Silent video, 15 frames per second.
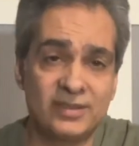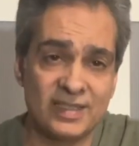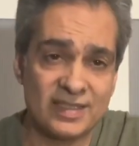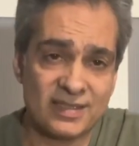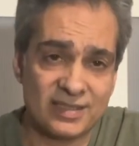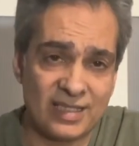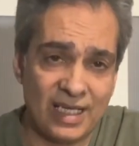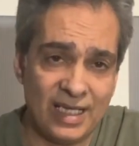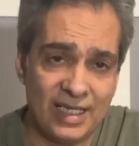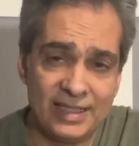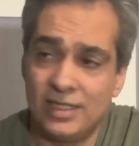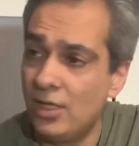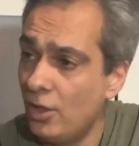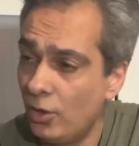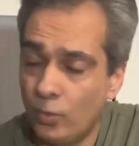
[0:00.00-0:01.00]
this
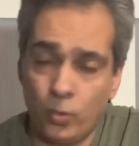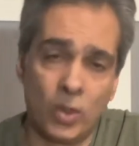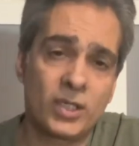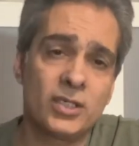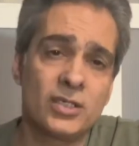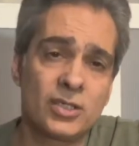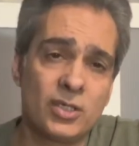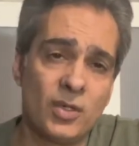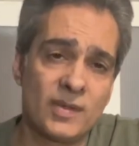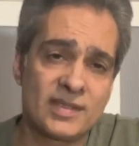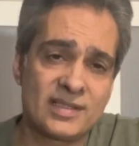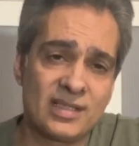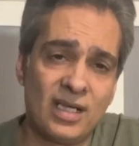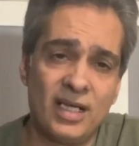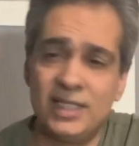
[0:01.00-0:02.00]
guy. We're gonna go
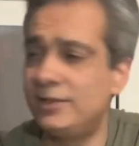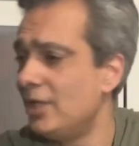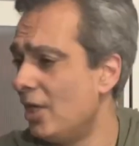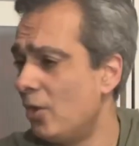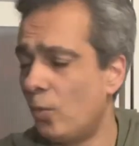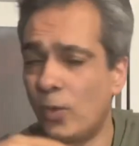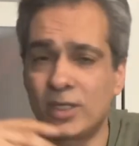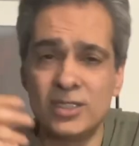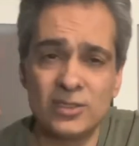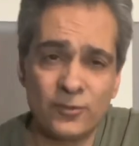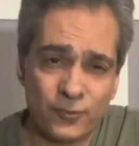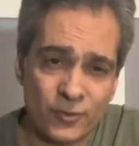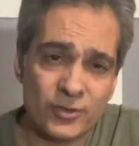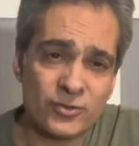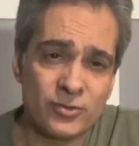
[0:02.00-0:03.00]
outside. We're gonna
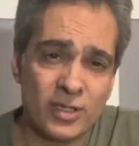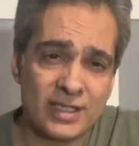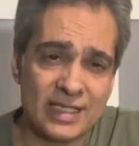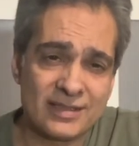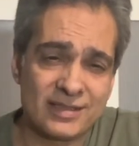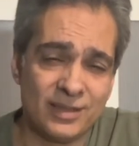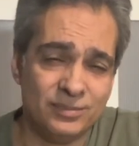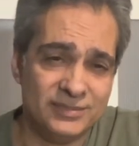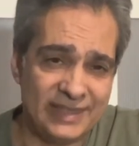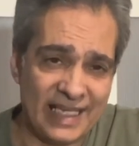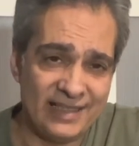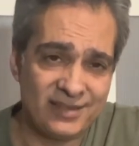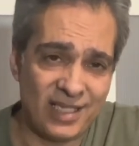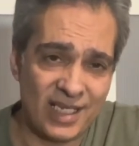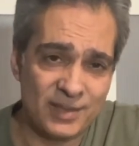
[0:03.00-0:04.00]
first look at some
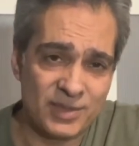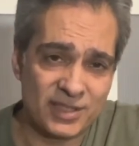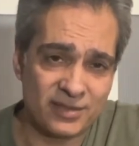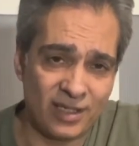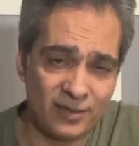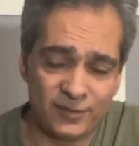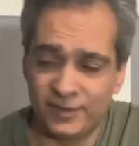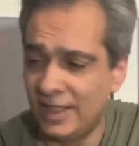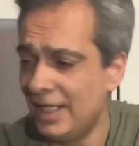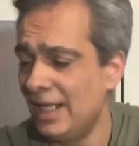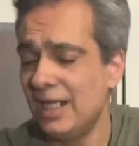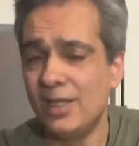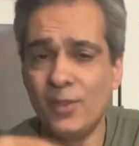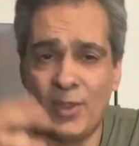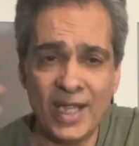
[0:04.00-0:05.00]
daytime stuff.
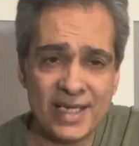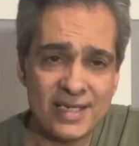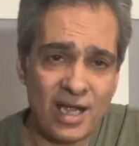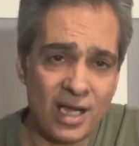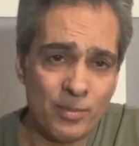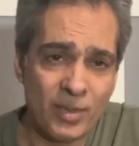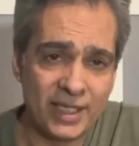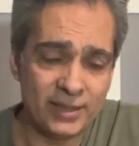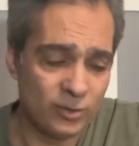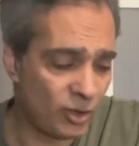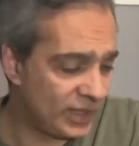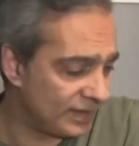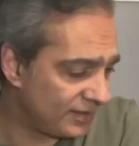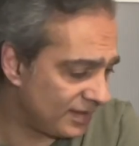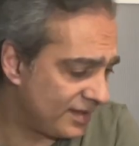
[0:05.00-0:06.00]
Then I might
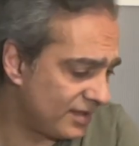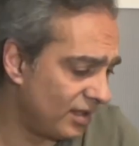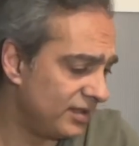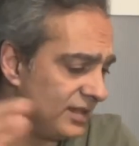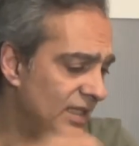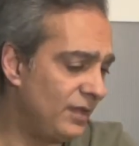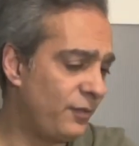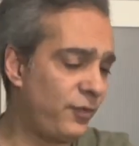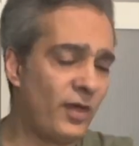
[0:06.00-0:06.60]
look at the sun if